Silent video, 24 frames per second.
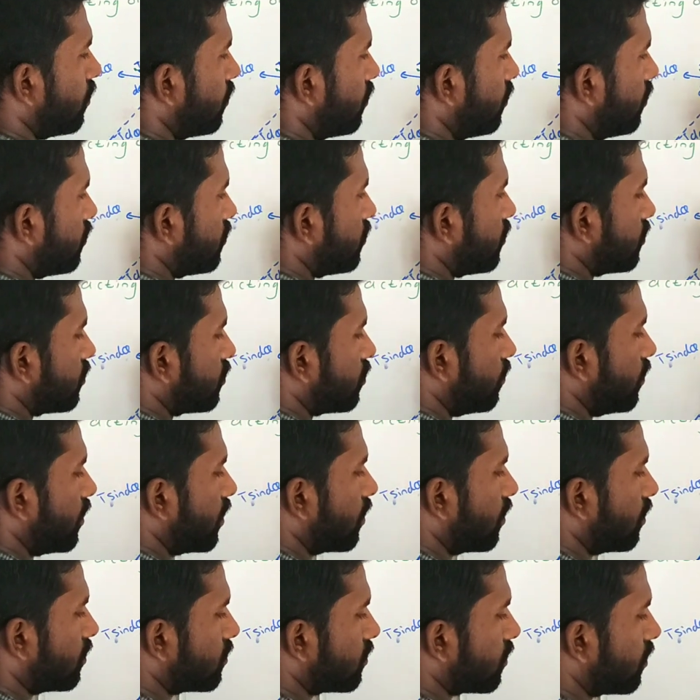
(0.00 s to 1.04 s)
this is to be
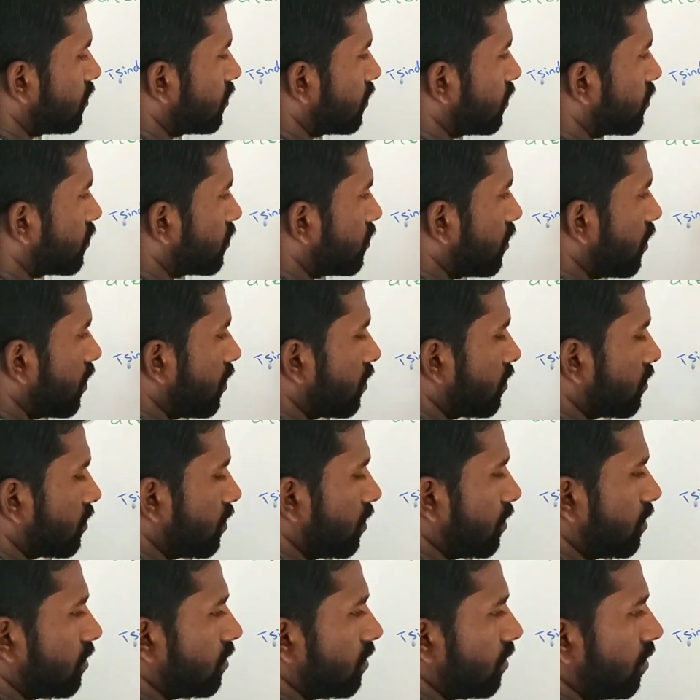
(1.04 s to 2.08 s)
considered as a
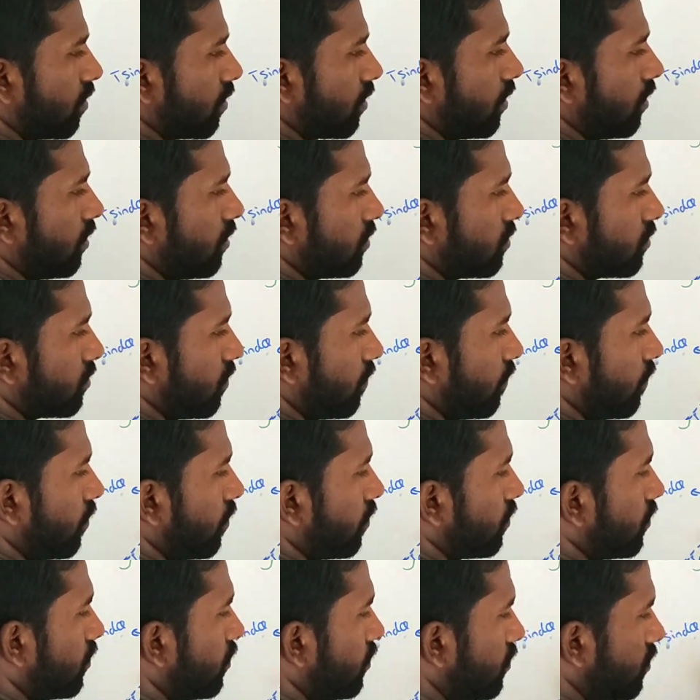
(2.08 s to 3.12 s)
structure. Okay. So
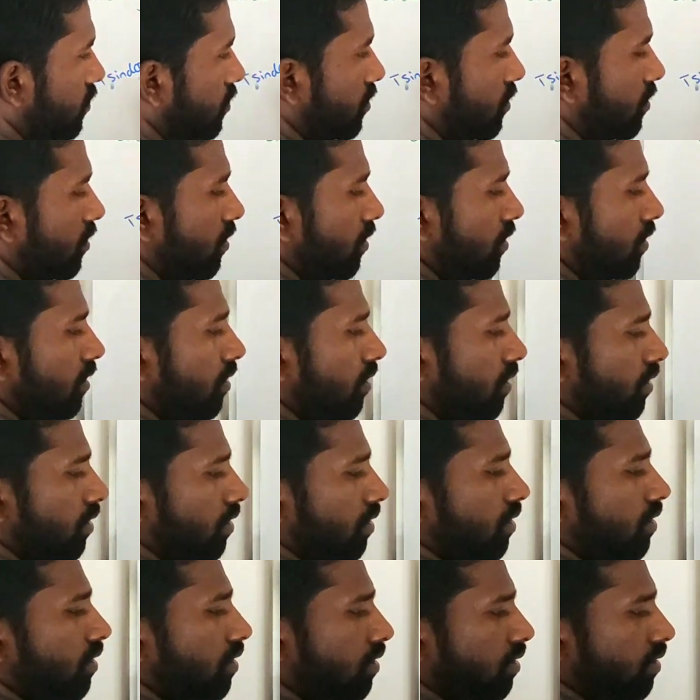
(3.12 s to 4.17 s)
for this
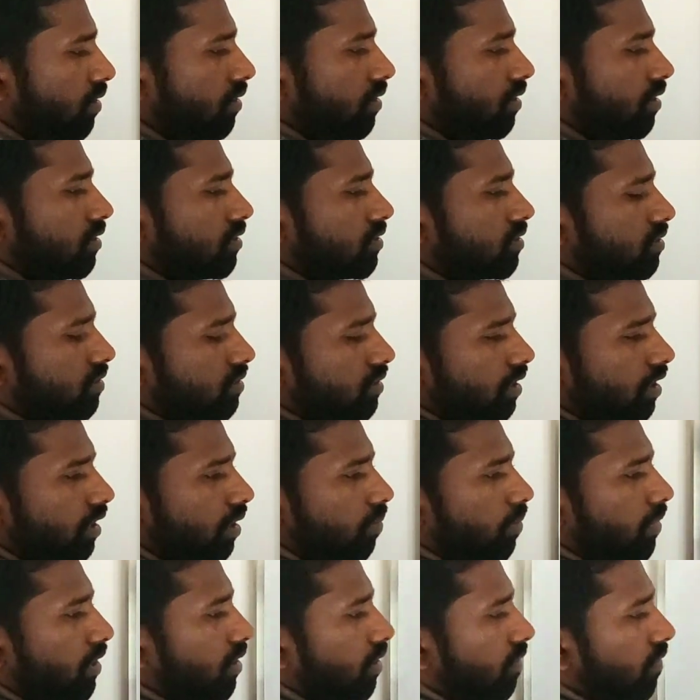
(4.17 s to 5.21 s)

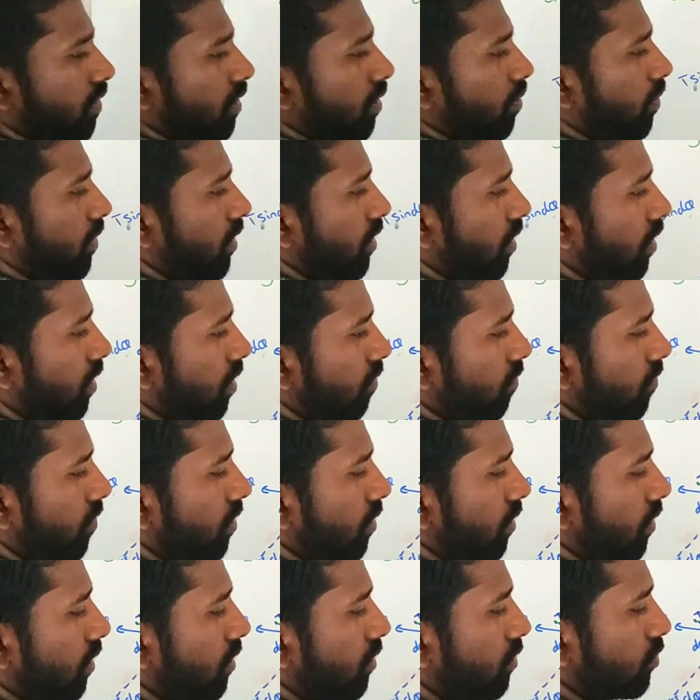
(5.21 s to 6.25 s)
AB divided by R we
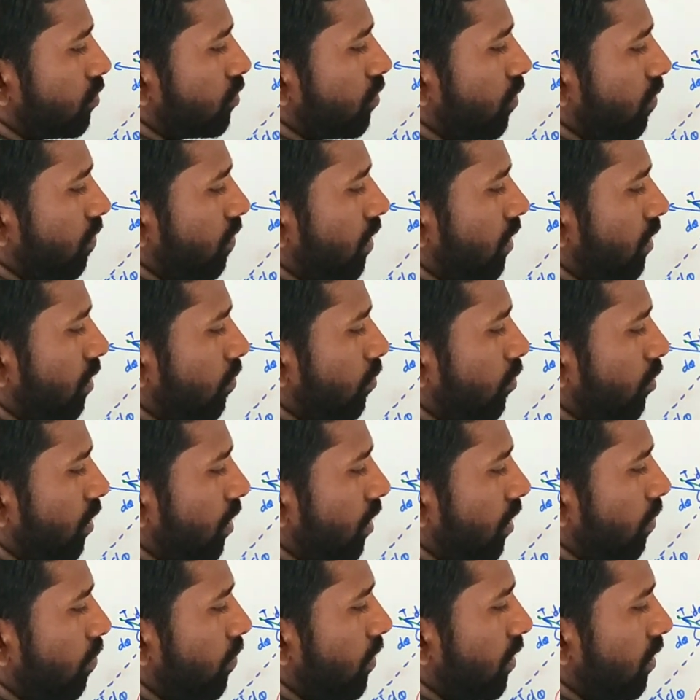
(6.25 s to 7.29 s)
will get. So what about
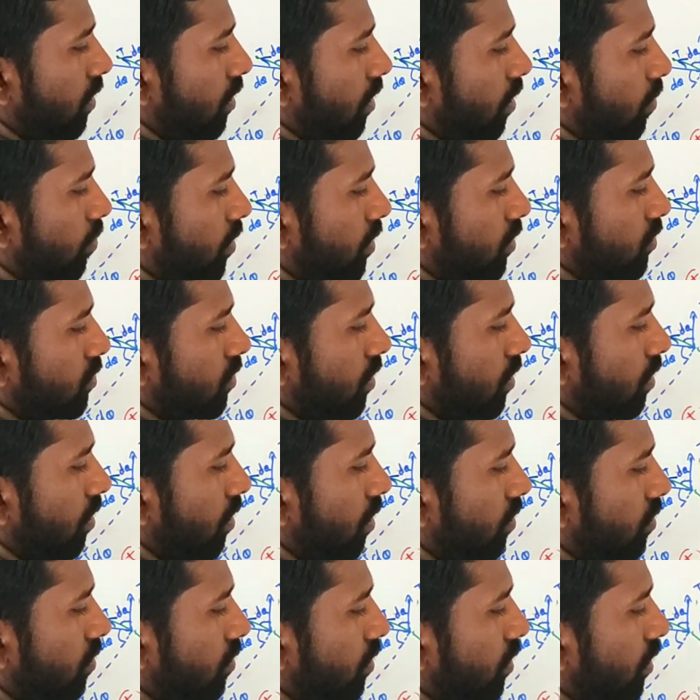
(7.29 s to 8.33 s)
AB? AB is
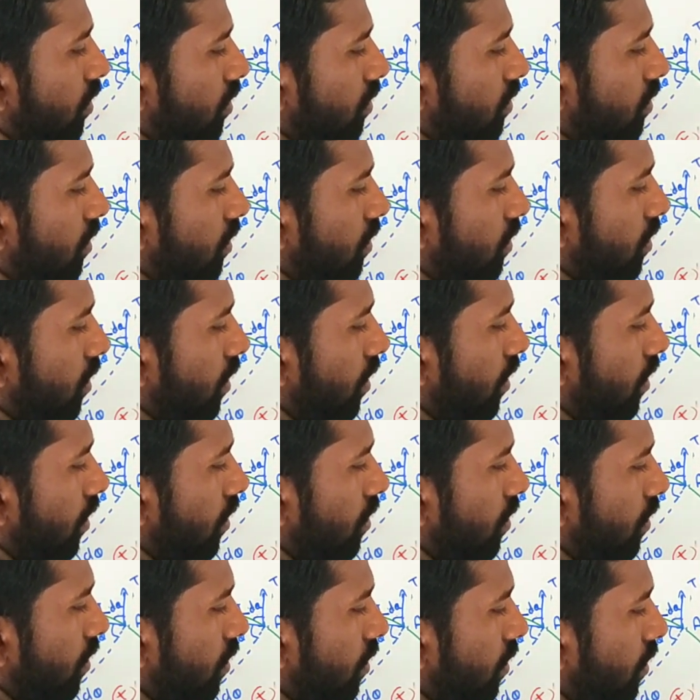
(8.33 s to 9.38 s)
equal to d
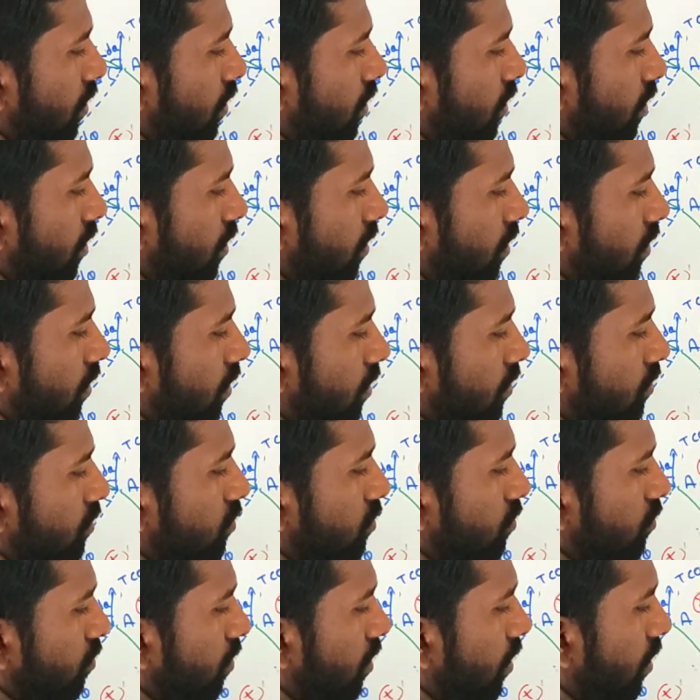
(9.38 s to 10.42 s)
theta
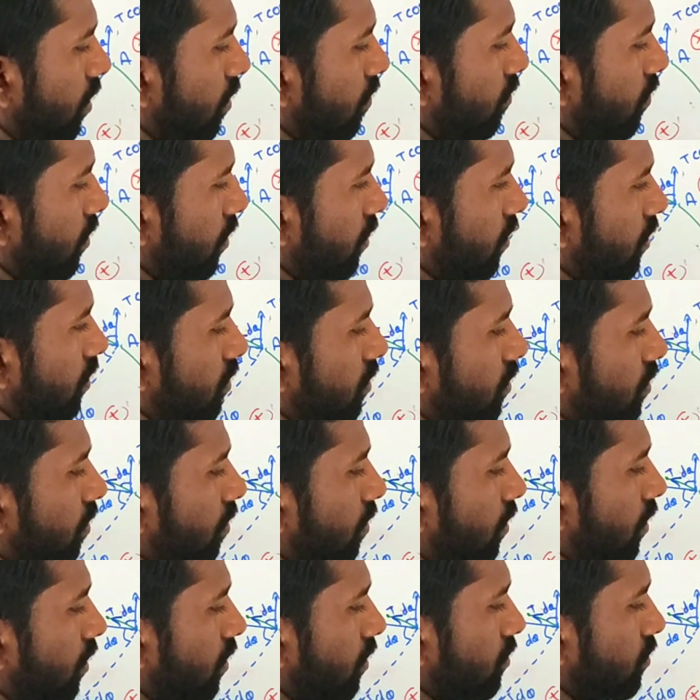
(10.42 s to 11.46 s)
into R you will get.
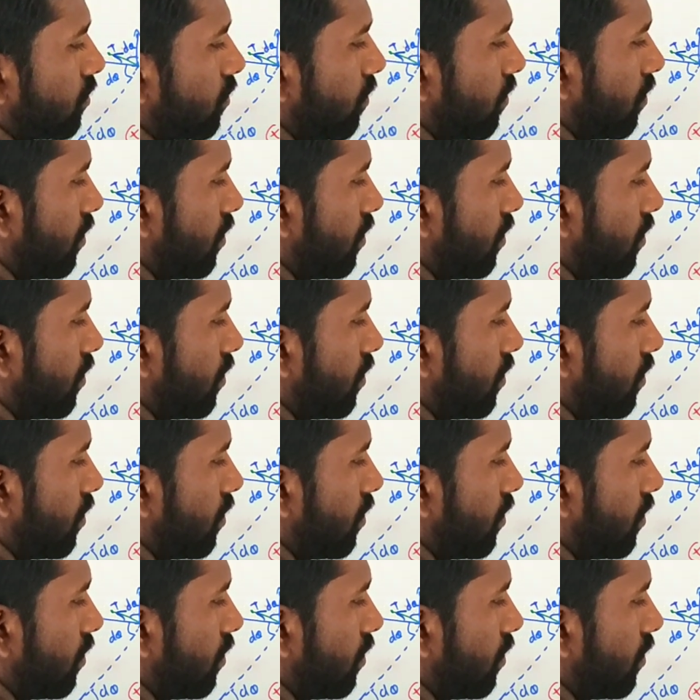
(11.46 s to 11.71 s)
Okay. So